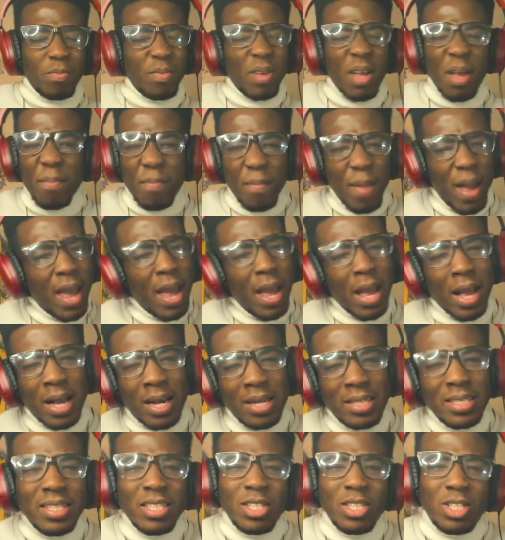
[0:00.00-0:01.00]
Man,
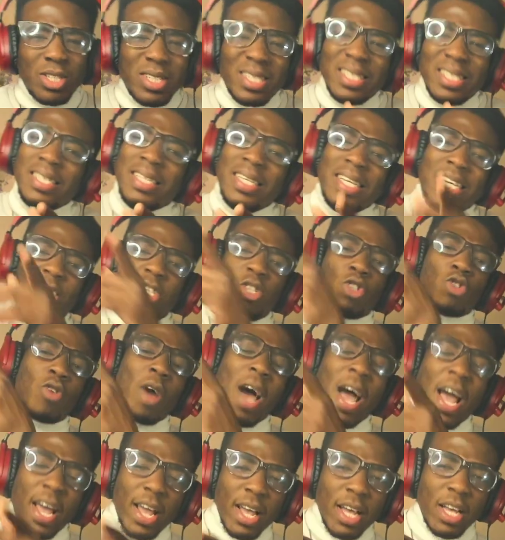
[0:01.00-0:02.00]
should D
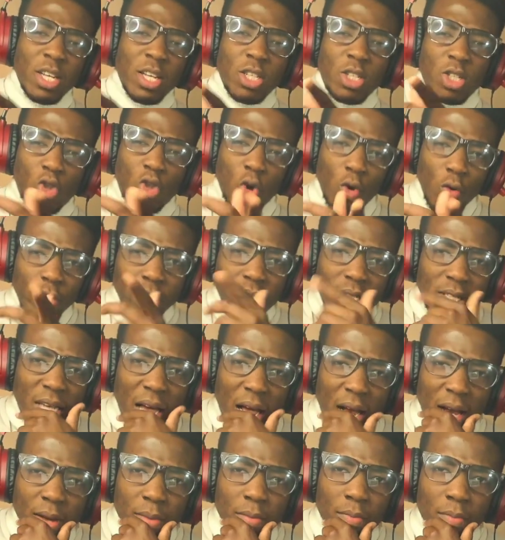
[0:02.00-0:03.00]
try
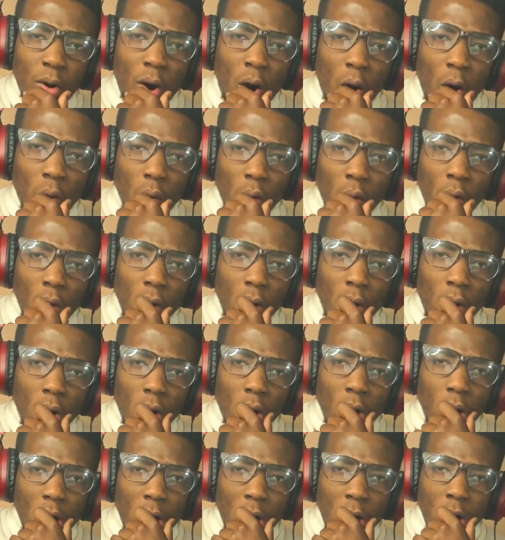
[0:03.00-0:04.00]
storytelling, bro?
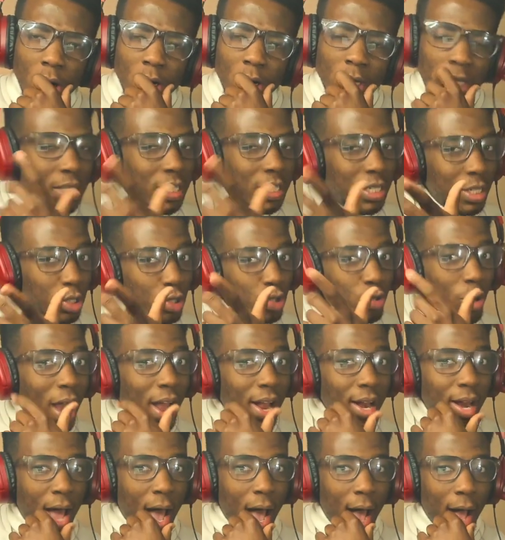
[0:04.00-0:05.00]
Should he
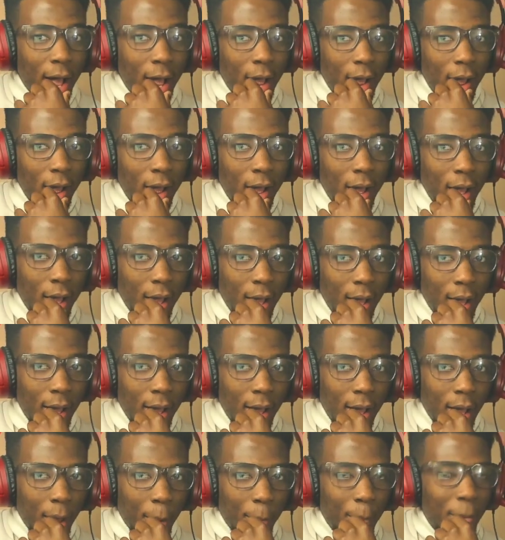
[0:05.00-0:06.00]
try that?
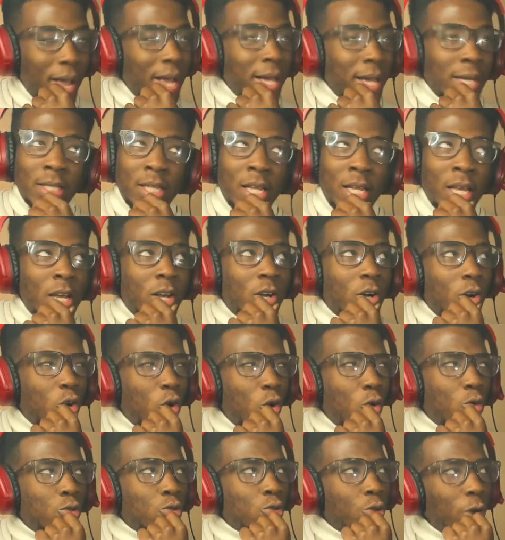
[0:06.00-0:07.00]
Man, D could
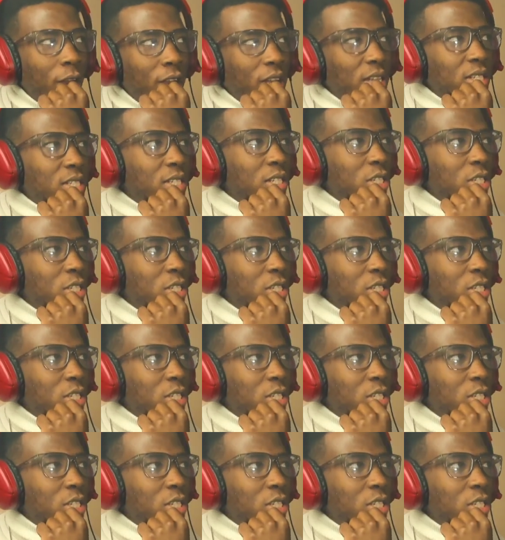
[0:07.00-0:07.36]
go crazy in